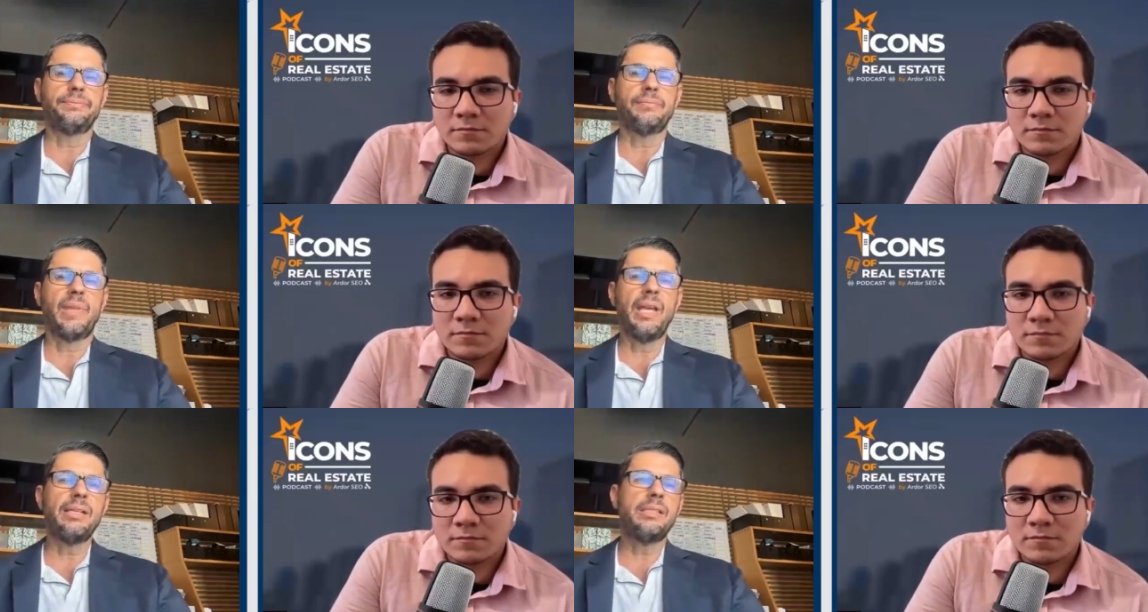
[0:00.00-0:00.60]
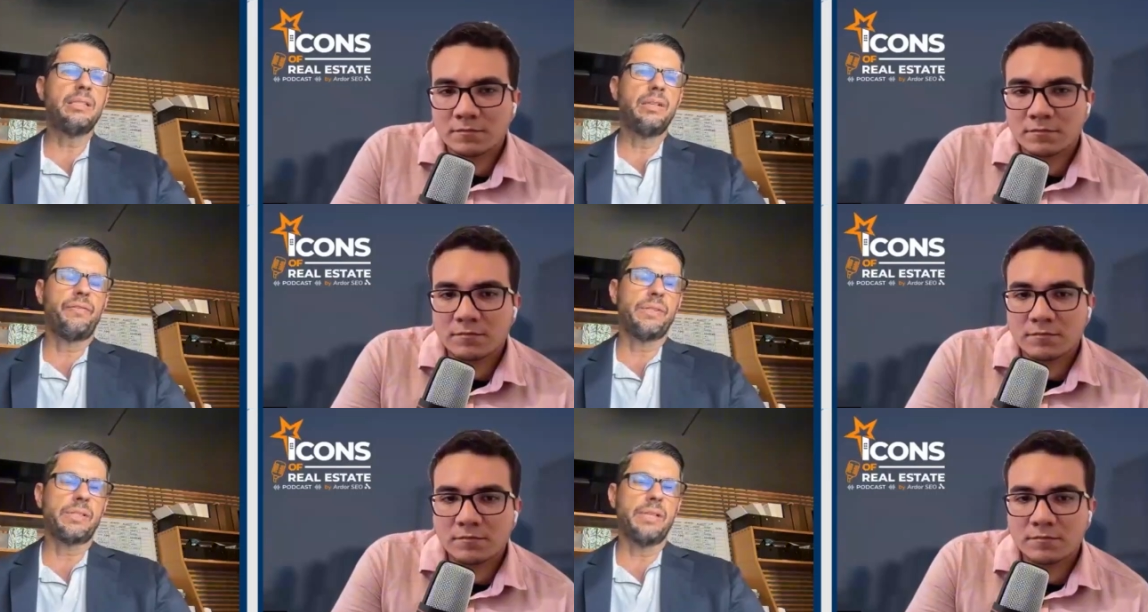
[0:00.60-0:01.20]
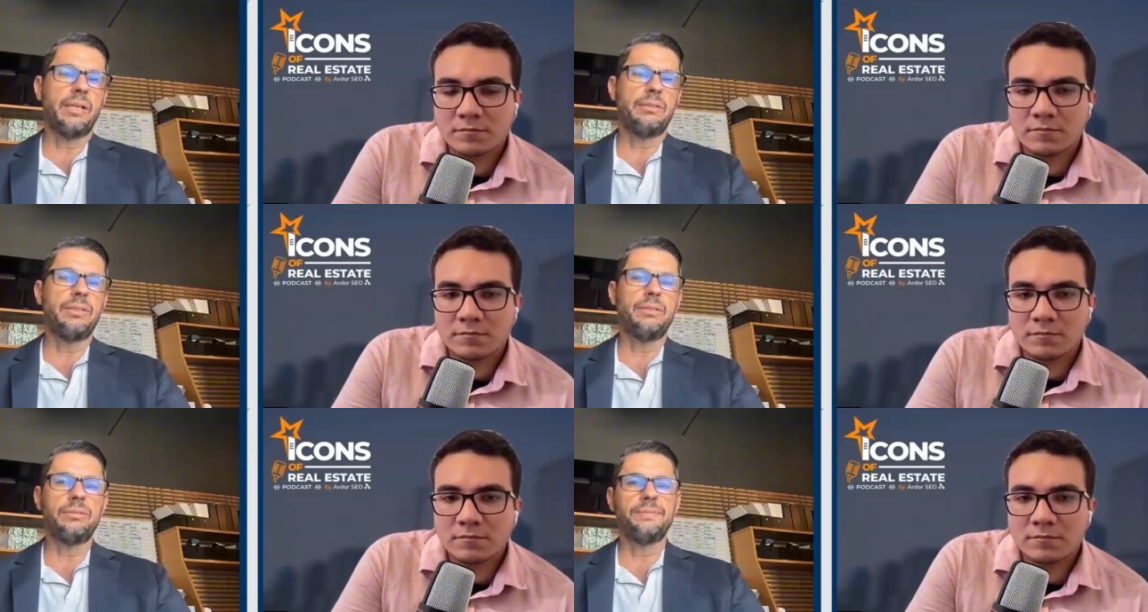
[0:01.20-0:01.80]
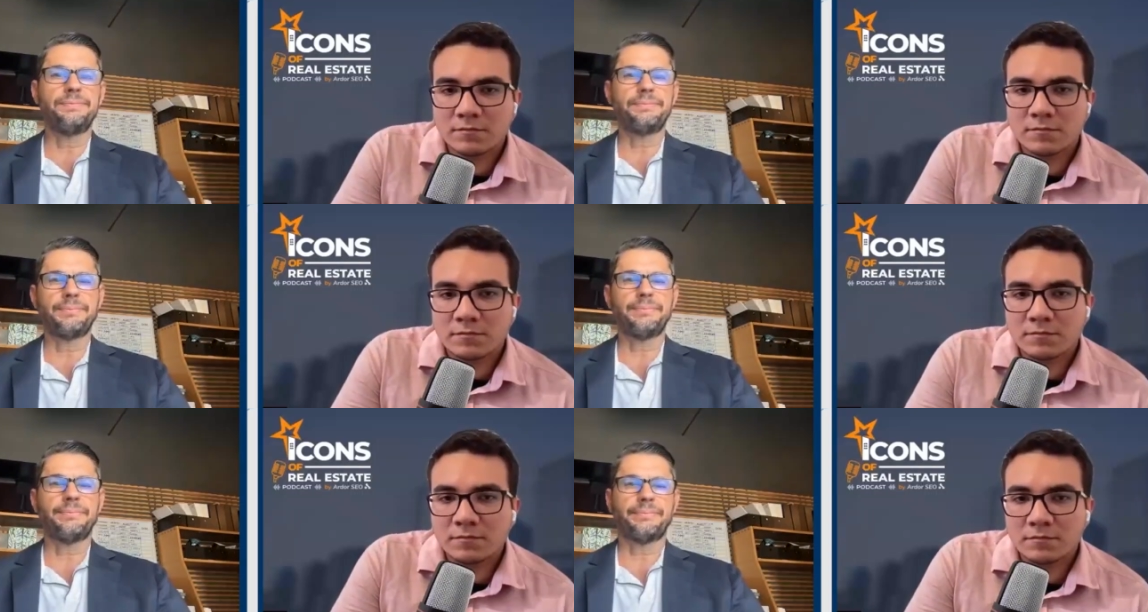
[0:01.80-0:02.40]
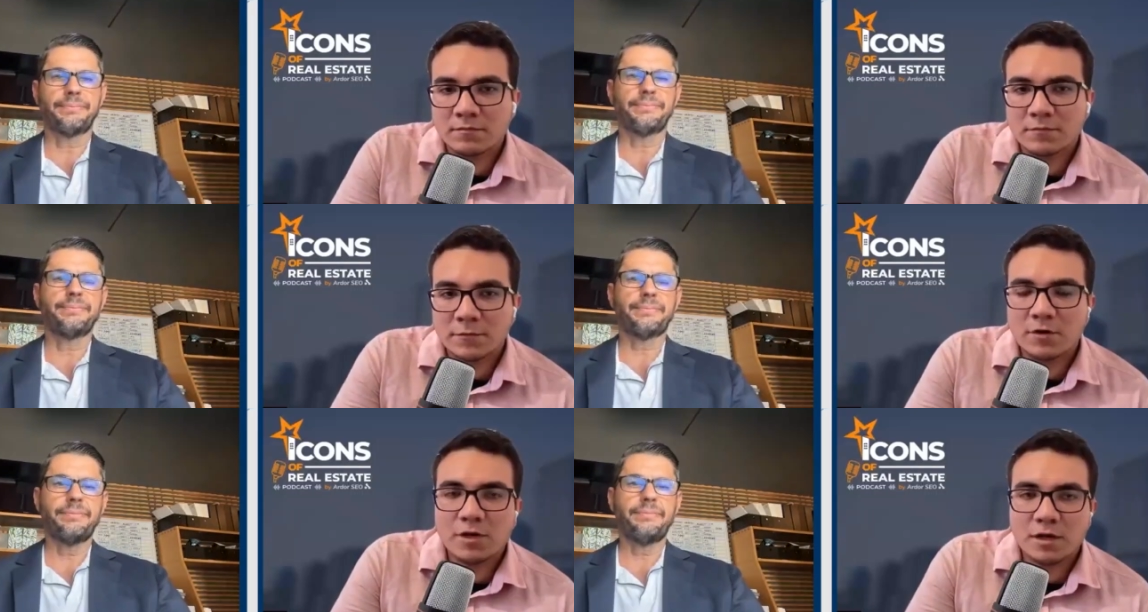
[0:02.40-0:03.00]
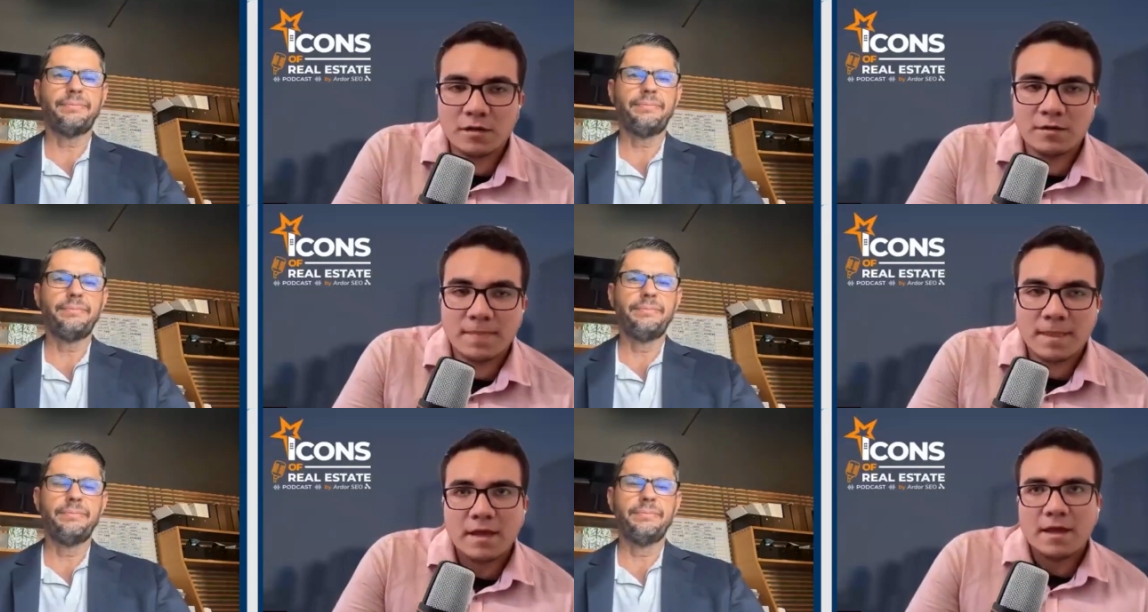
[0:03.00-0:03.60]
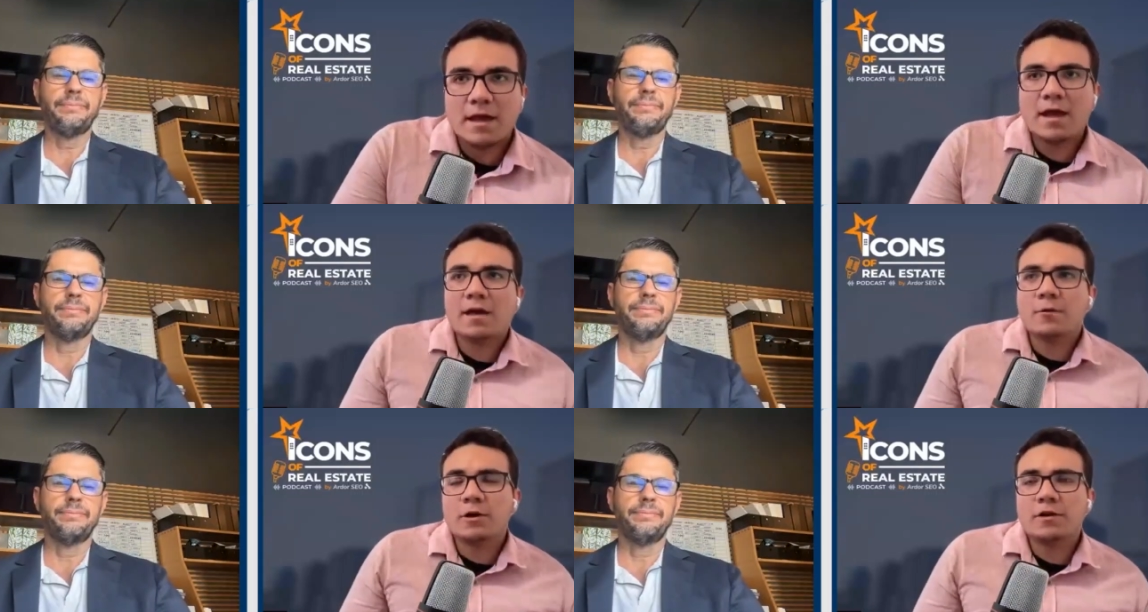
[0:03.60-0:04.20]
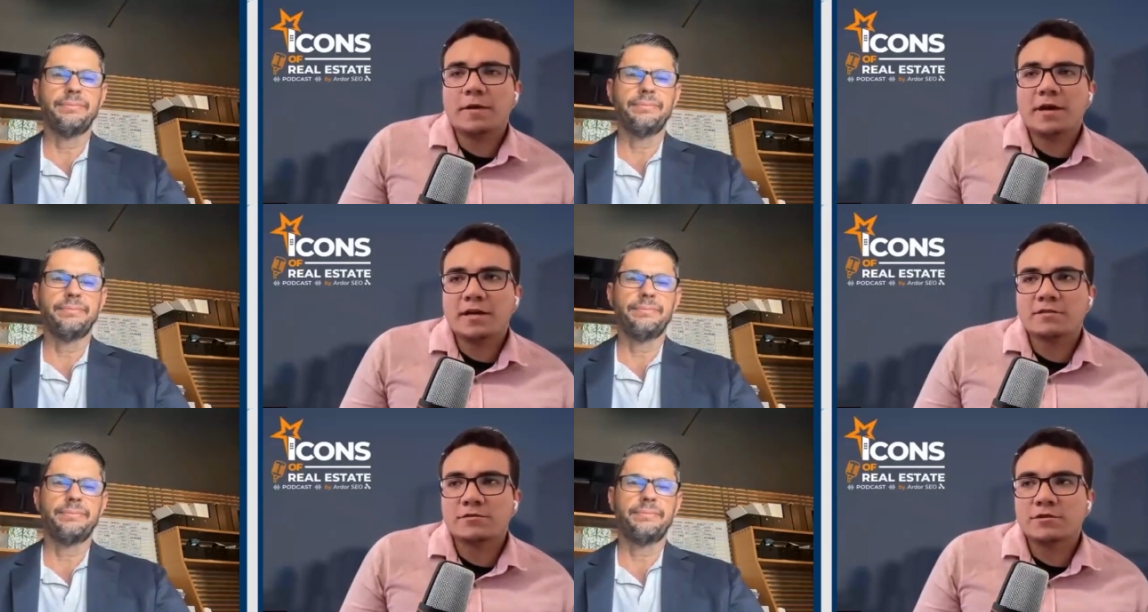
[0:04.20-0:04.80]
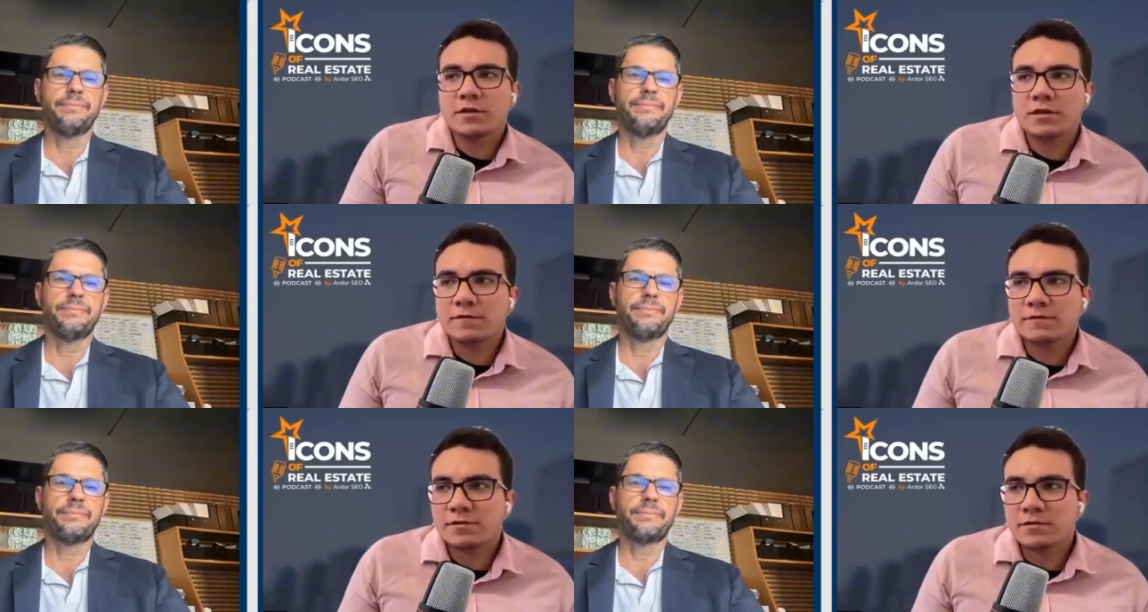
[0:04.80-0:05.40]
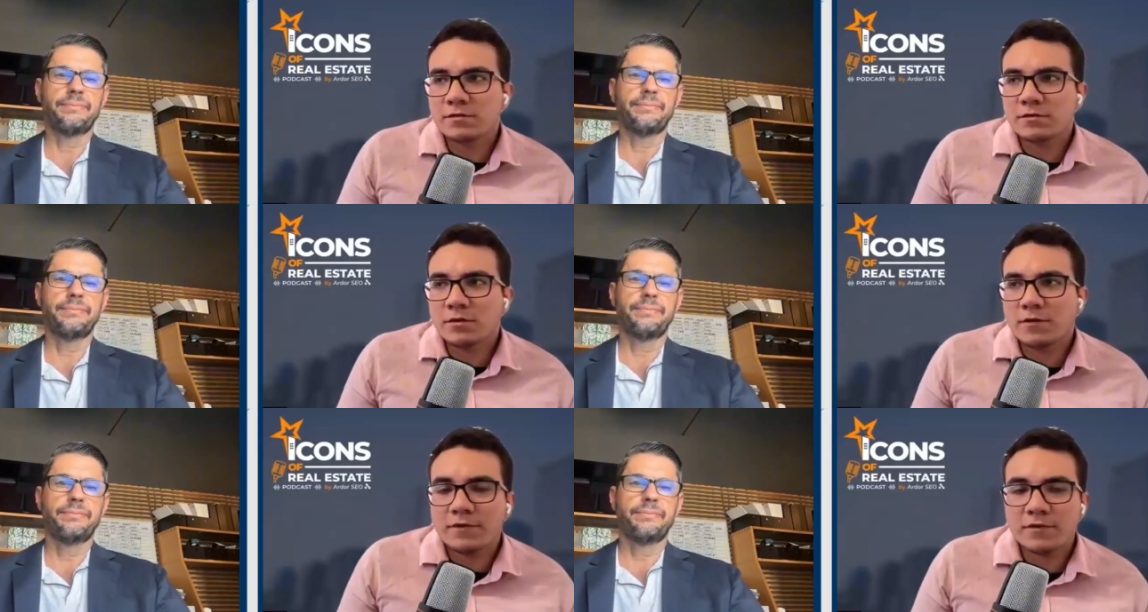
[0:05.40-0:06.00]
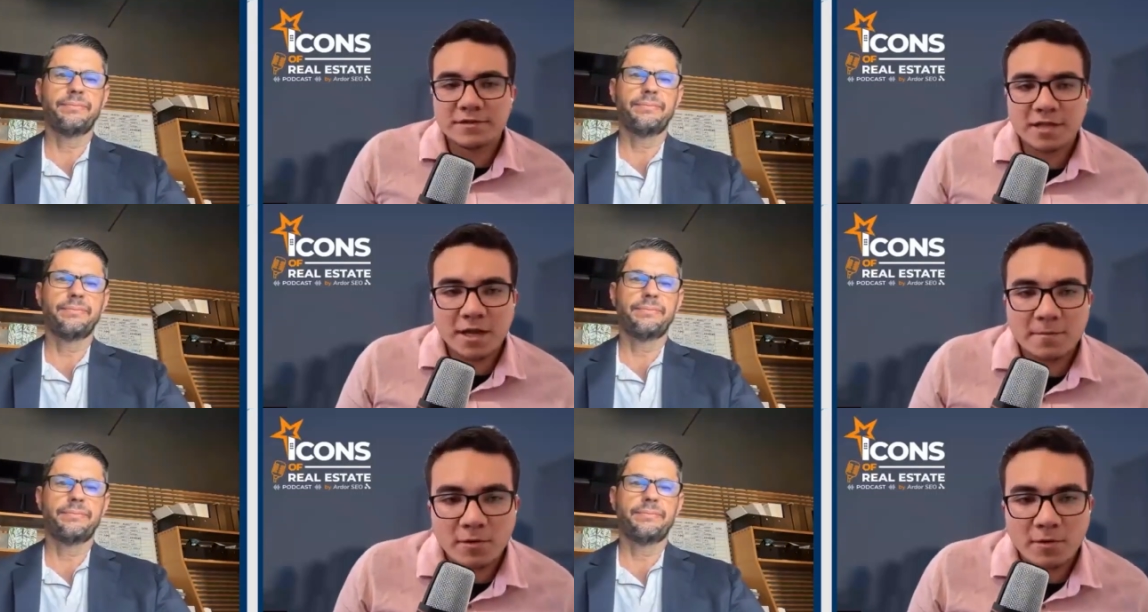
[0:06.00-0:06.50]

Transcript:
Speaker 1: That's the difference now,
Speaker 2: you know. Okay. And what advice would you give to a first-time